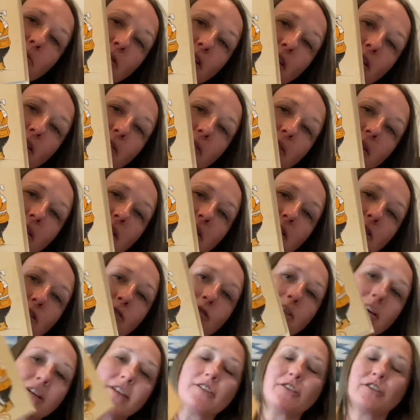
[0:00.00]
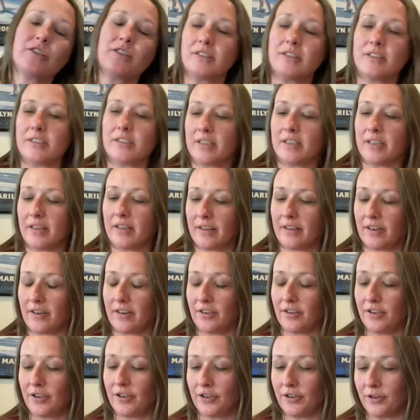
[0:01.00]
cute illustrations in there
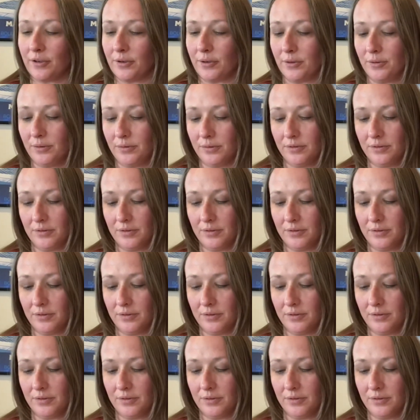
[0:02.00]
too.